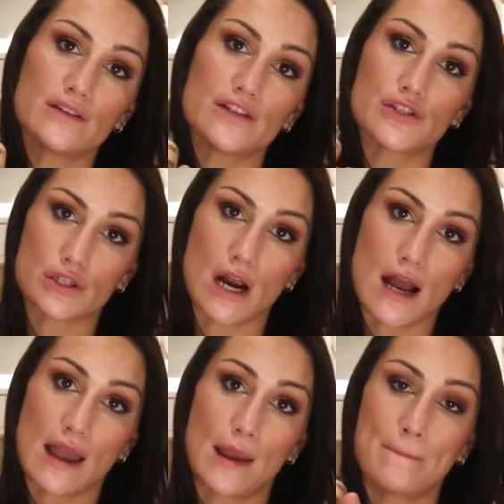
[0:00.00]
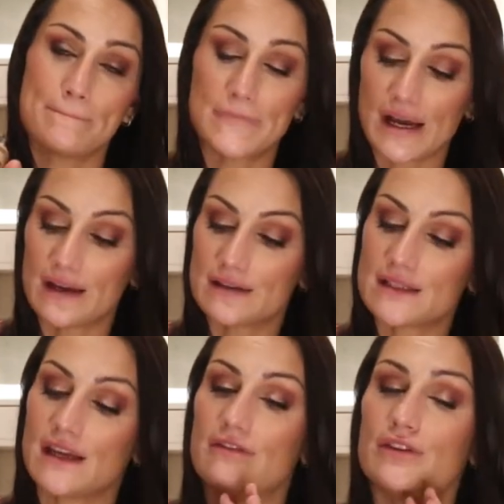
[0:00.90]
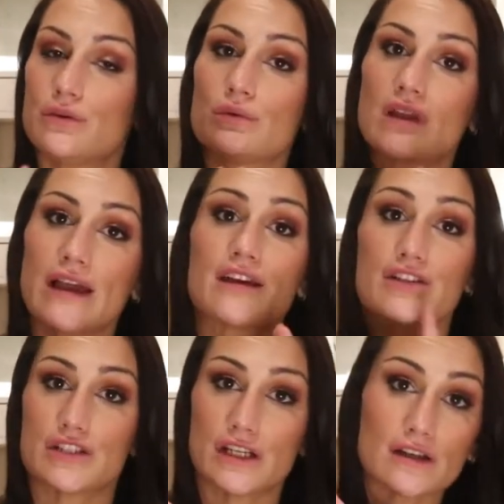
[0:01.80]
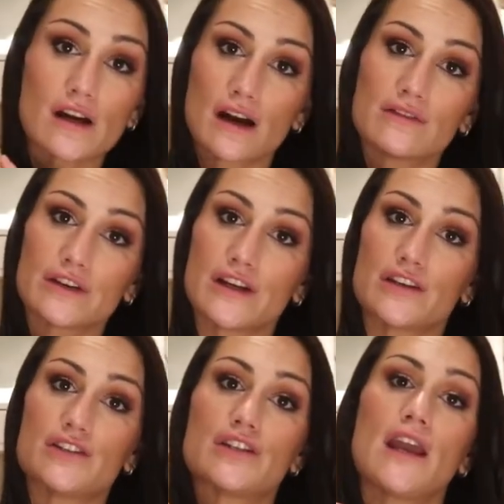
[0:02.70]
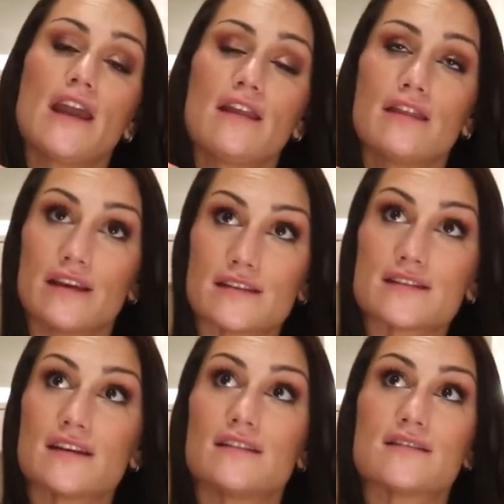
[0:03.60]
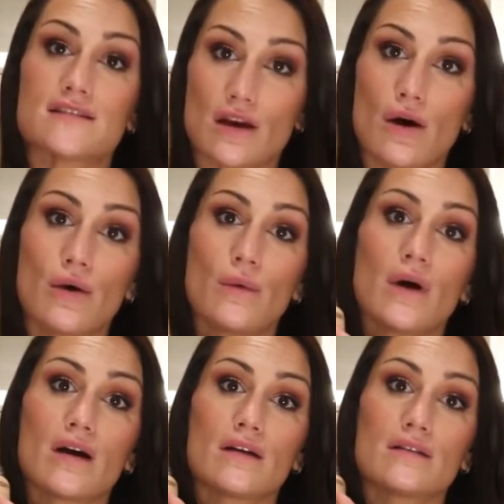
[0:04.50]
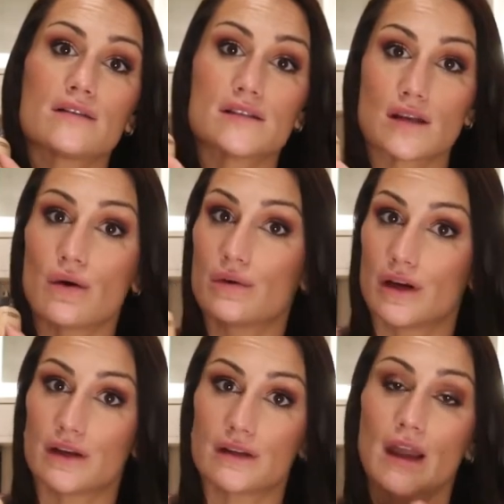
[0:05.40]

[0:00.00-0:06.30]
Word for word: to try, but if you like sheer coverage, this is so so good.